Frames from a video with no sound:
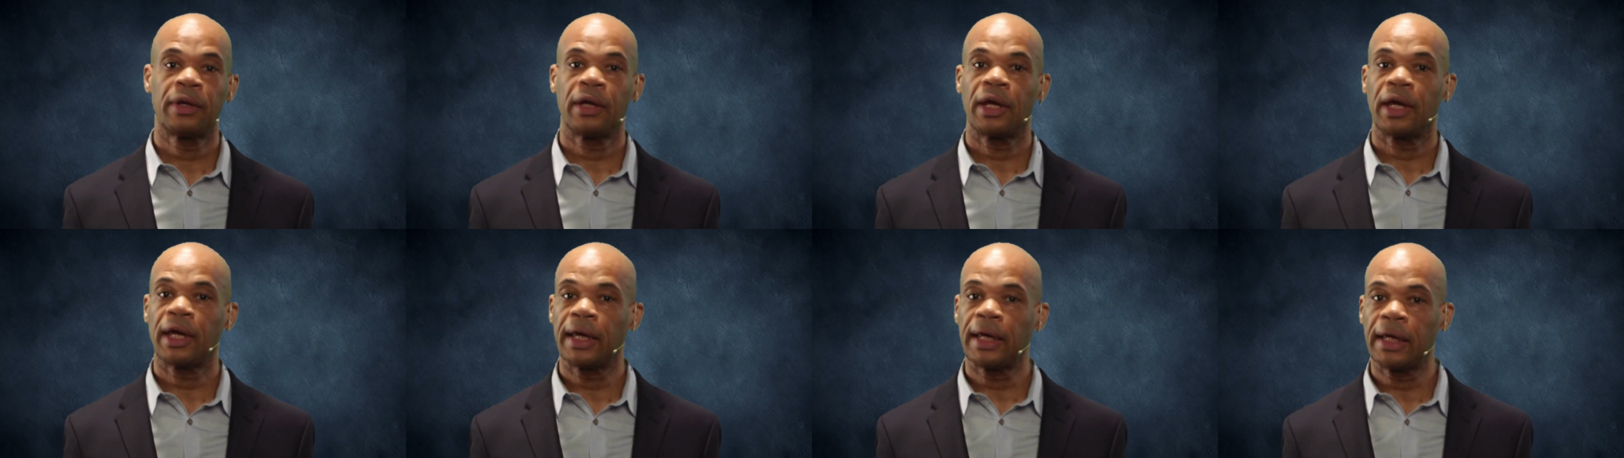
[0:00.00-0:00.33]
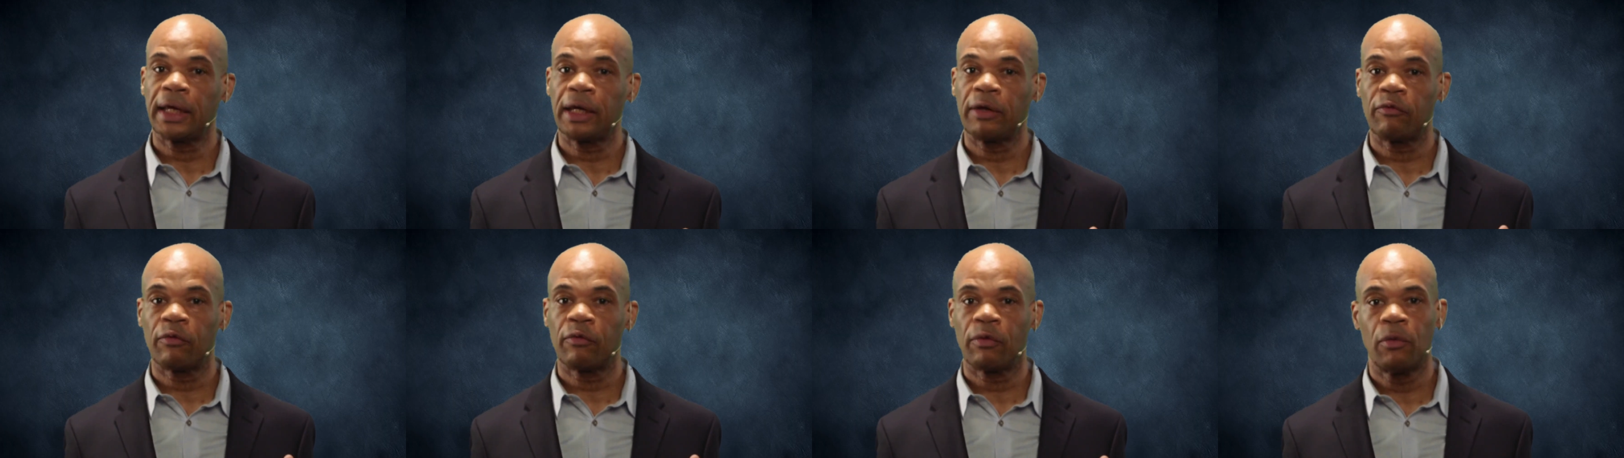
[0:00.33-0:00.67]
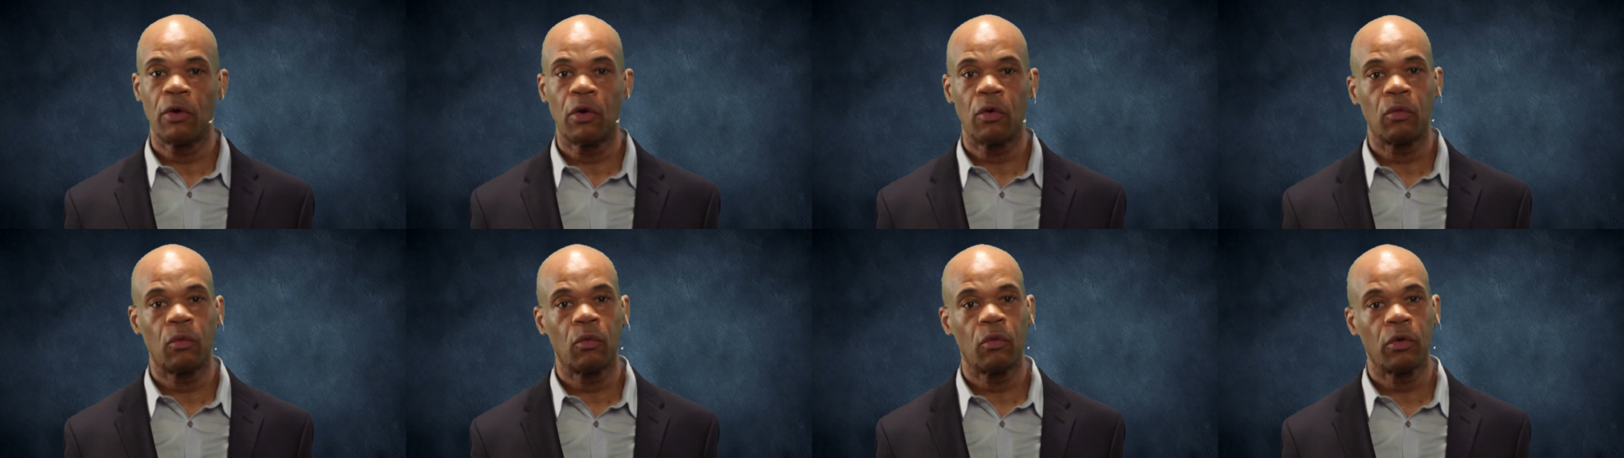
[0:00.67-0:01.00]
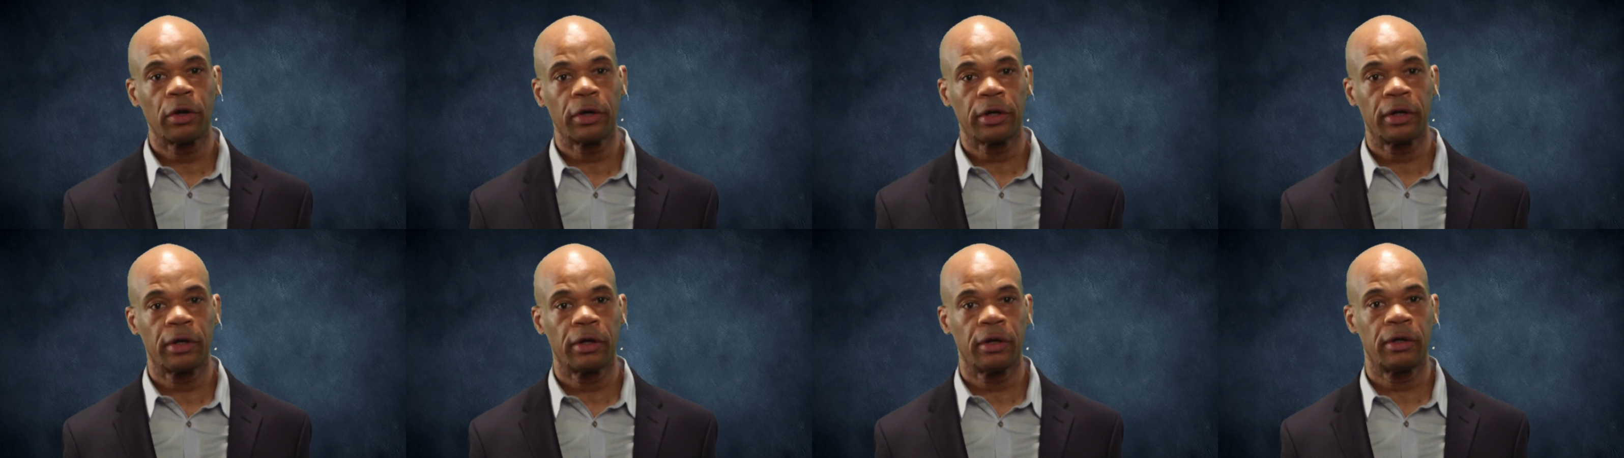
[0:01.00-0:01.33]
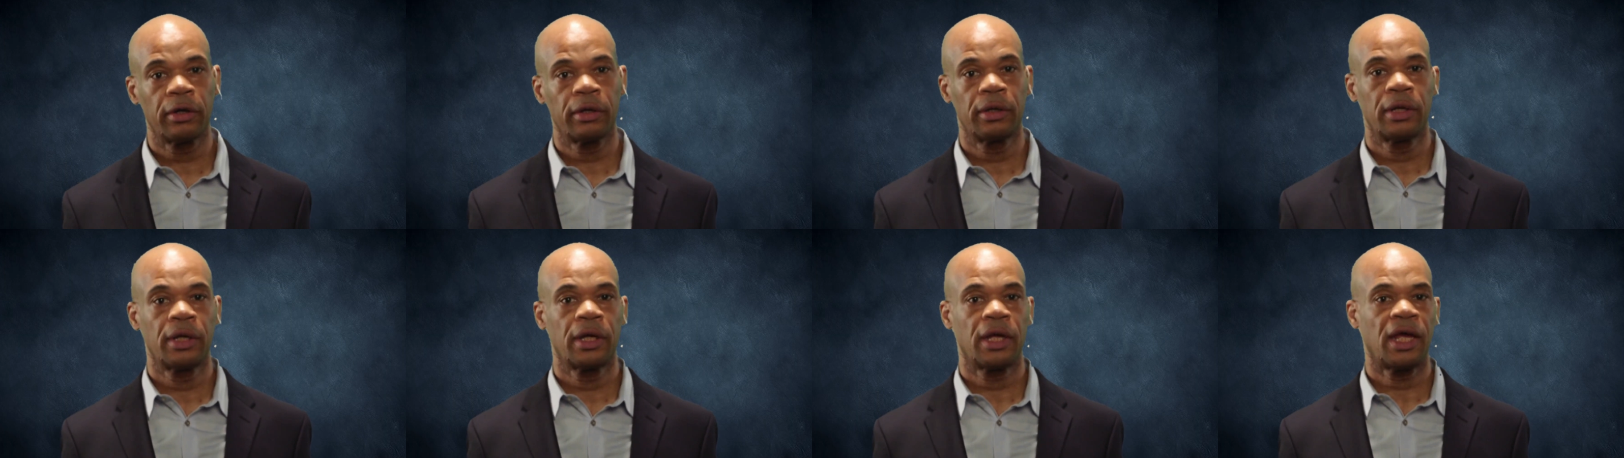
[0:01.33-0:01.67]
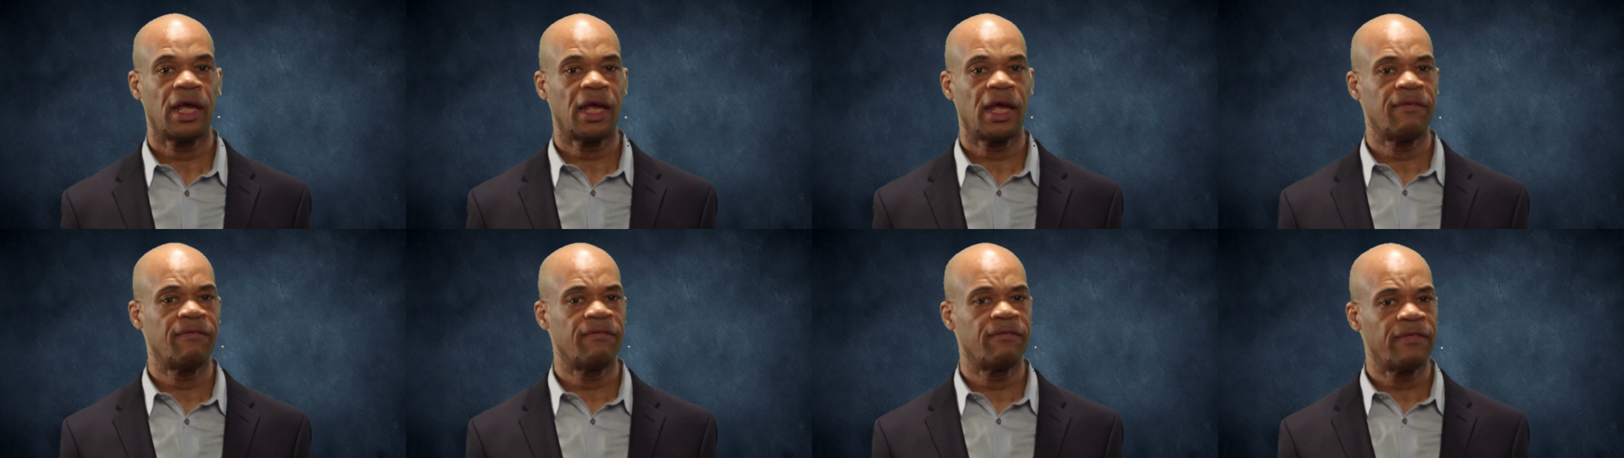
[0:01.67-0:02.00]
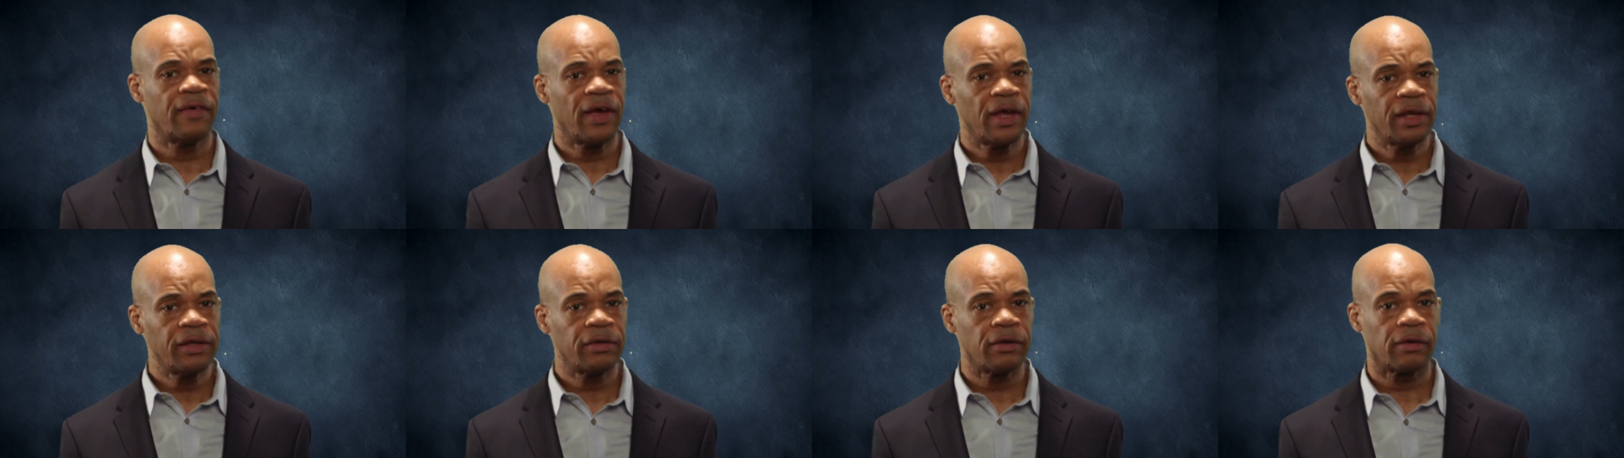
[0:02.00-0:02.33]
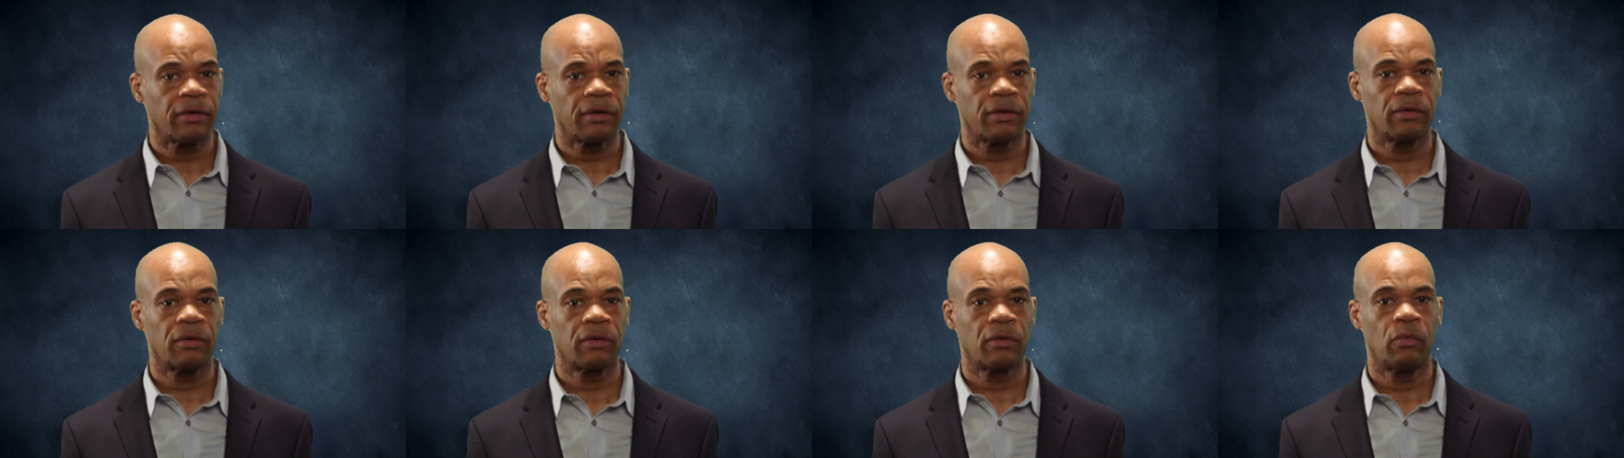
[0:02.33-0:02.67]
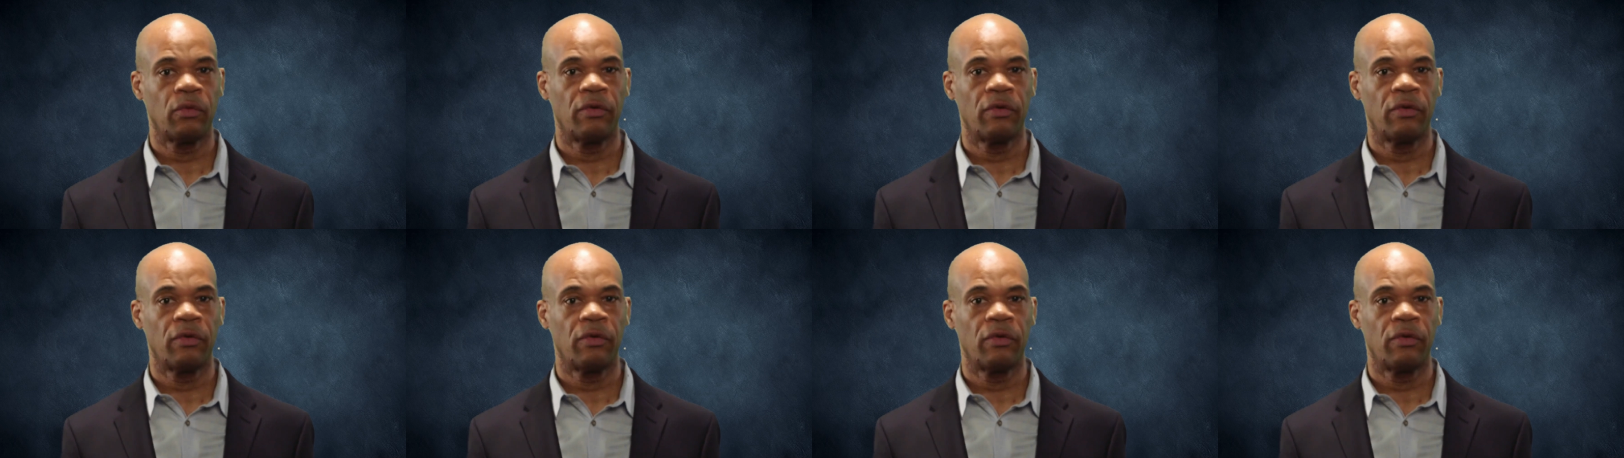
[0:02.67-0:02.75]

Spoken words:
a remote worker, a vendor